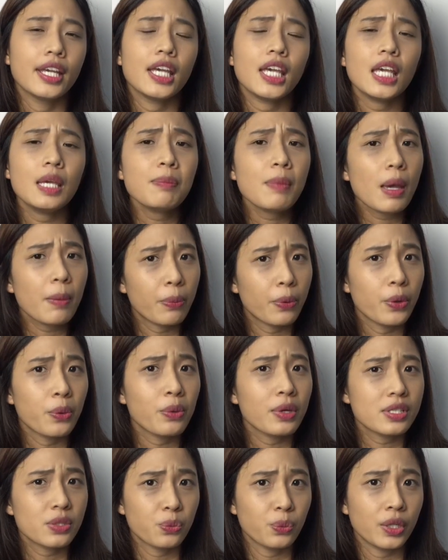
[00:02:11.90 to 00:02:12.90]
In my
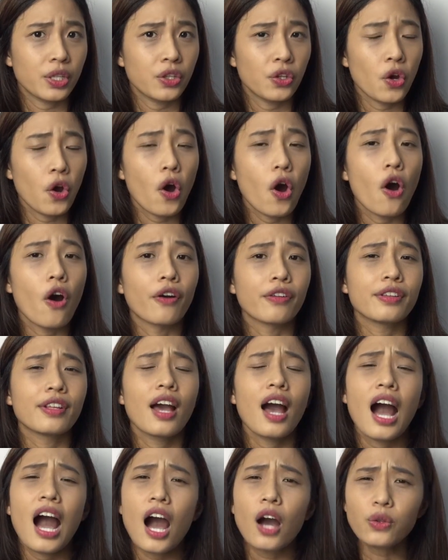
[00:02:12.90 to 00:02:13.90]
previous video on
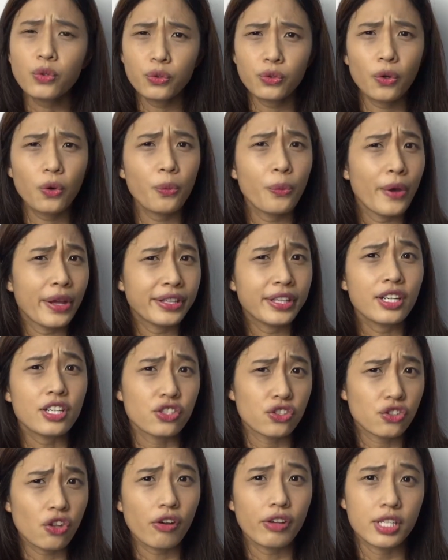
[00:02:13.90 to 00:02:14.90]
how to know whether a
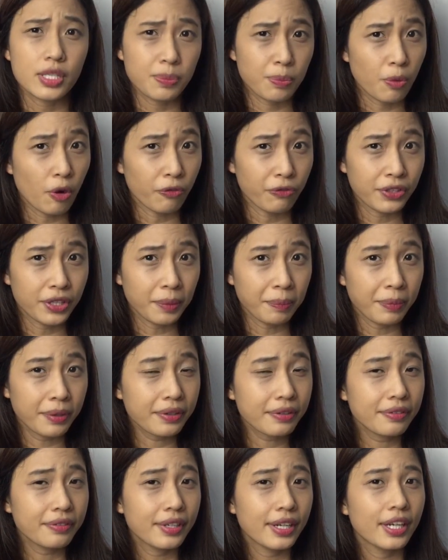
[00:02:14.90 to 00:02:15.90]
stock is
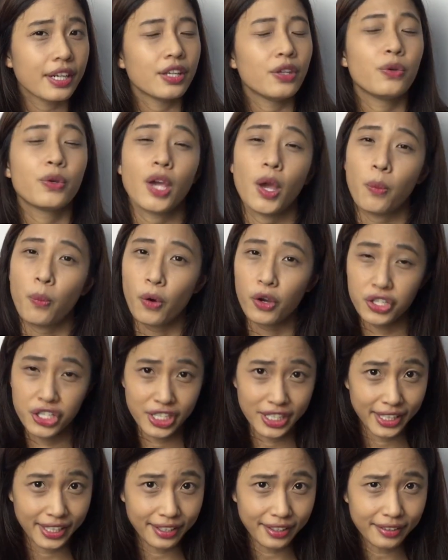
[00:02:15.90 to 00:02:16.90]
profitable, you can watch it
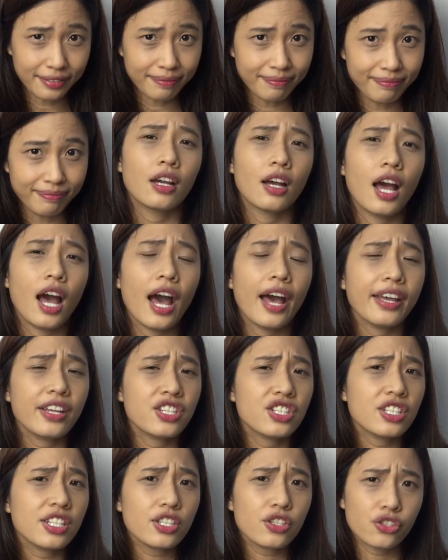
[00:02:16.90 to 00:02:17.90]
here. I
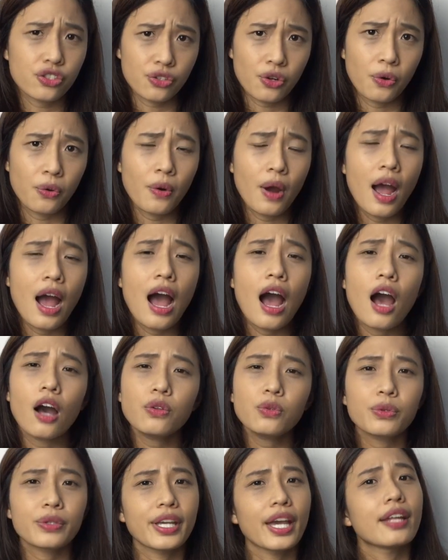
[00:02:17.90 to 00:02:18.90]
actually show how
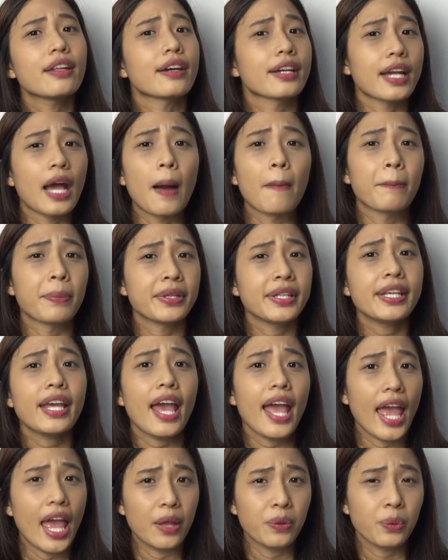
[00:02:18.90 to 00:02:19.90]
to get a company
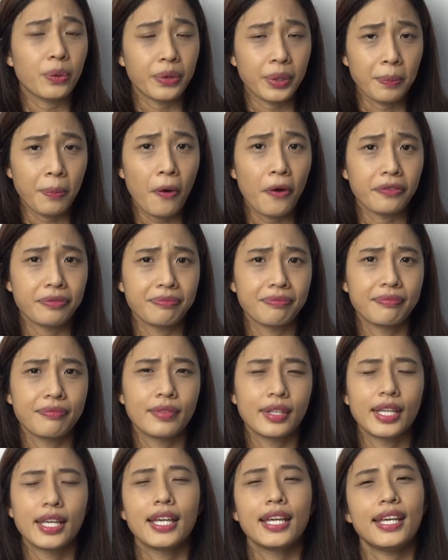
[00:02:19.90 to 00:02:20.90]
annual report.
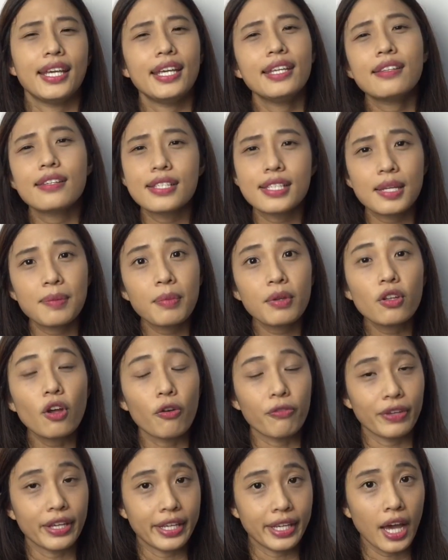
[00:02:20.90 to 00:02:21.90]
In the statement of
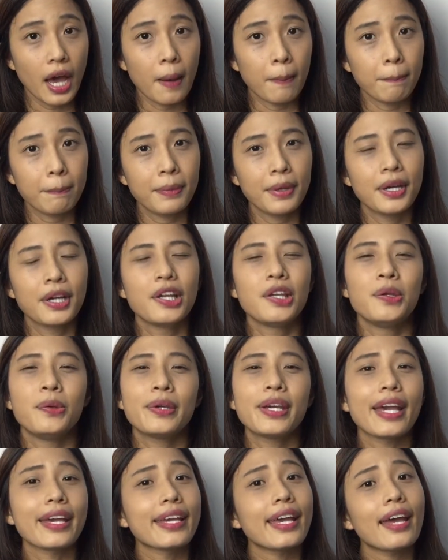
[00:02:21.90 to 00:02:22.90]
income, you
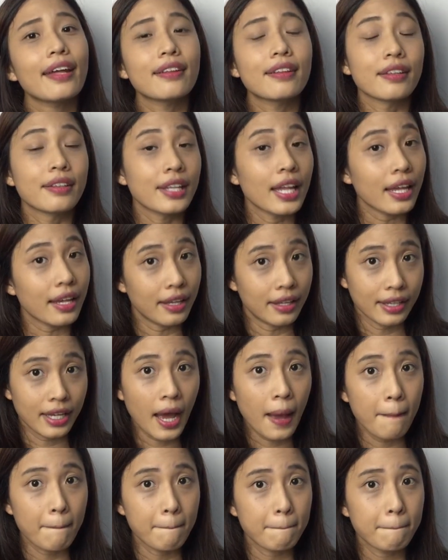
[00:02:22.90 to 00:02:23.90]
can get the net
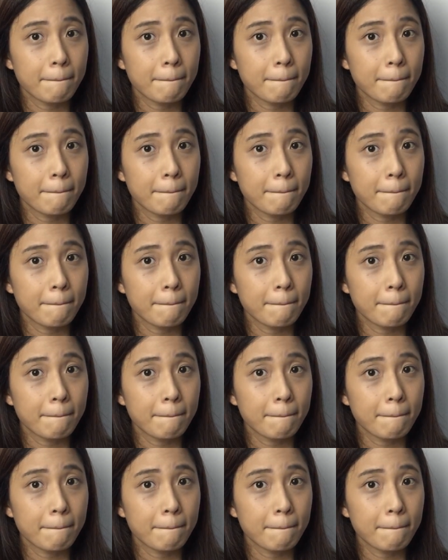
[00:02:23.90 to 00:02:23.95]
income.